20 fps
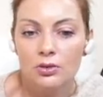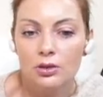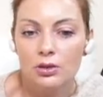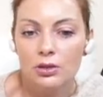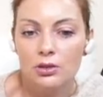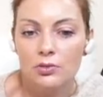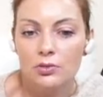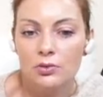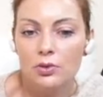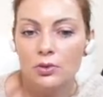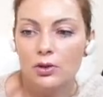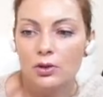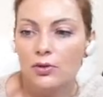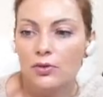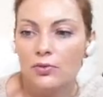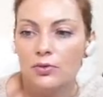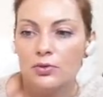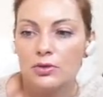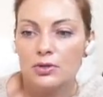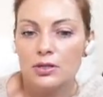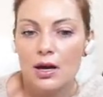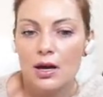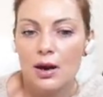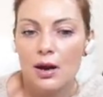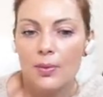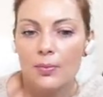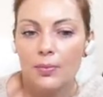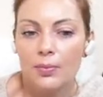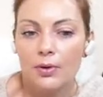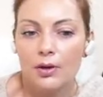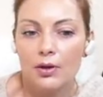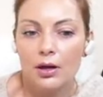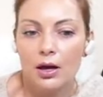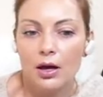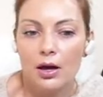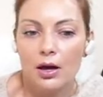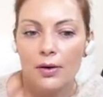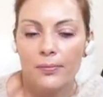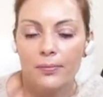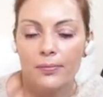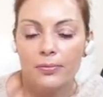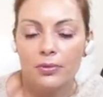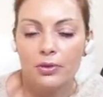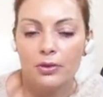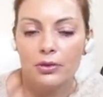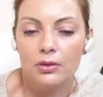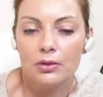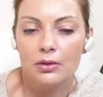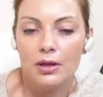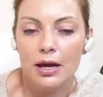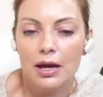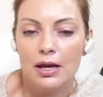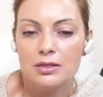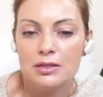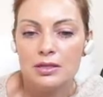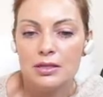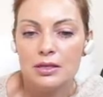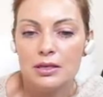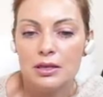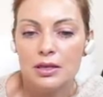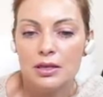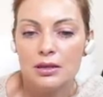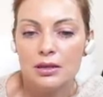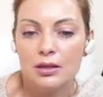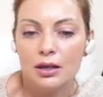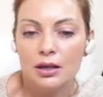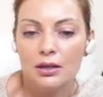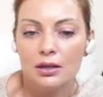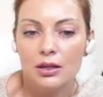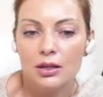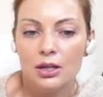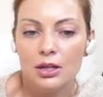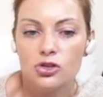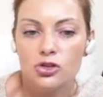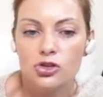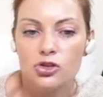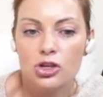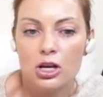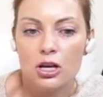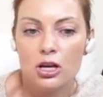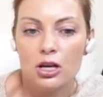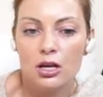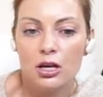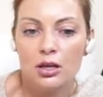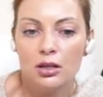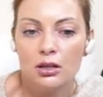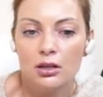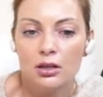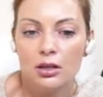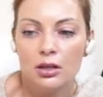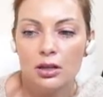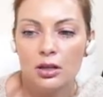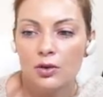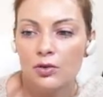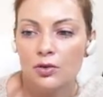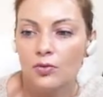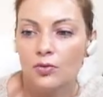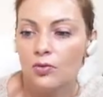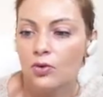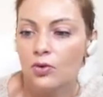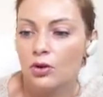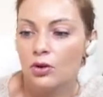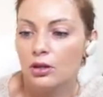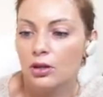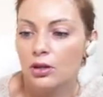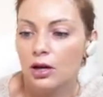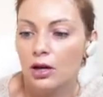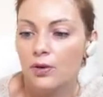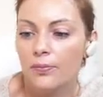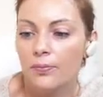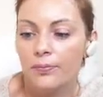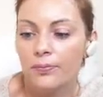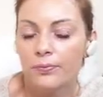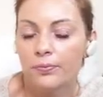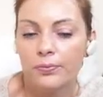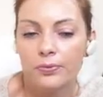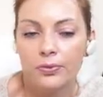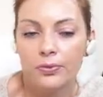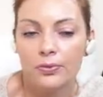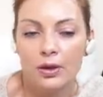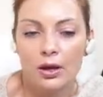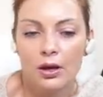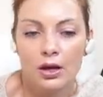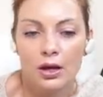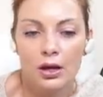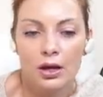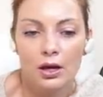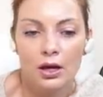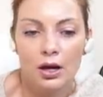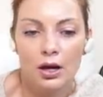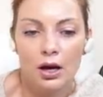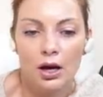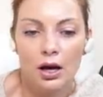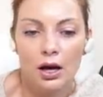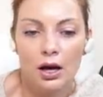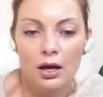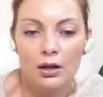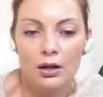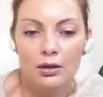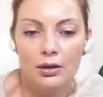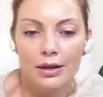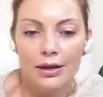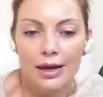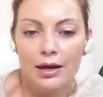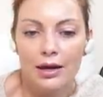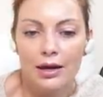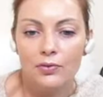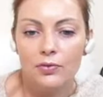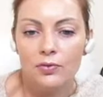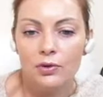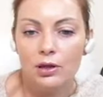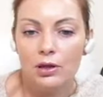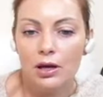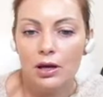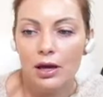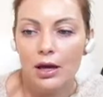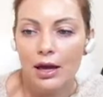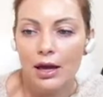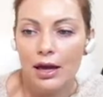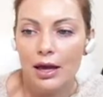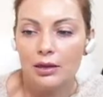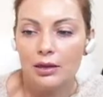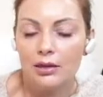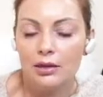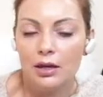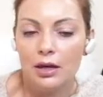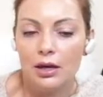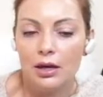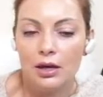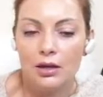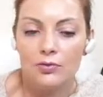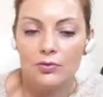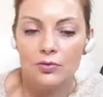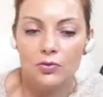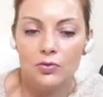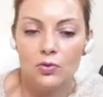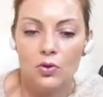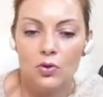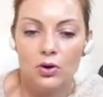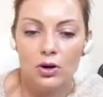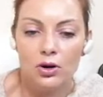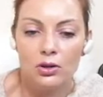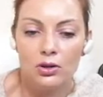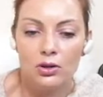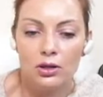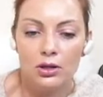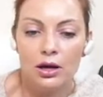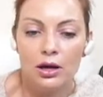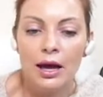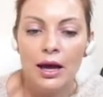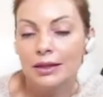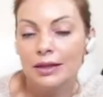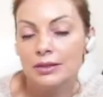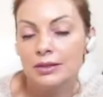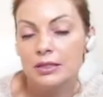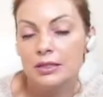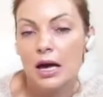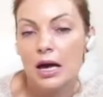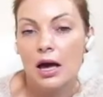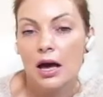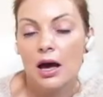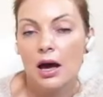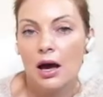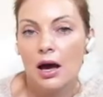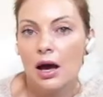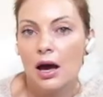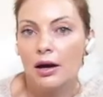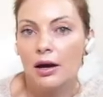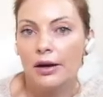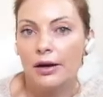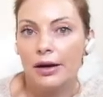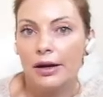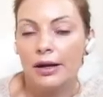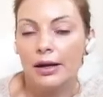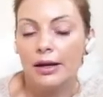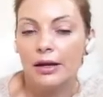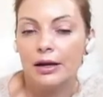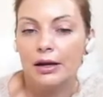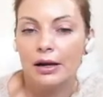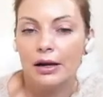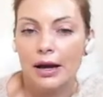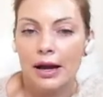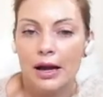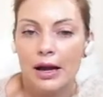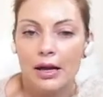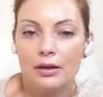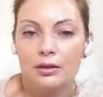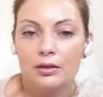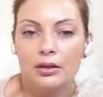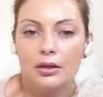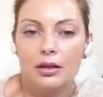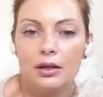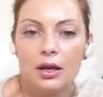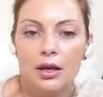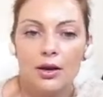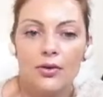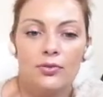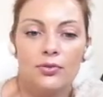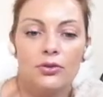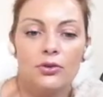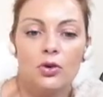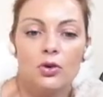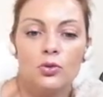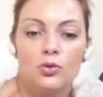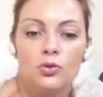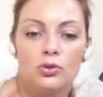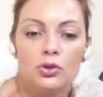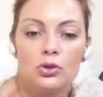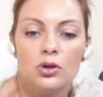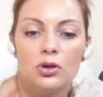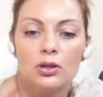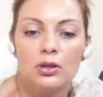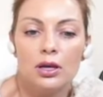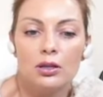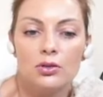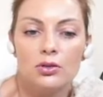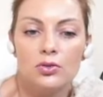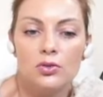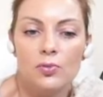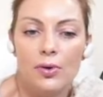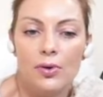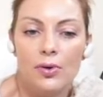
so this will give you some um, nice heat retention for the uh, neck, for the hat, and for the pants. A uh, really great gift also that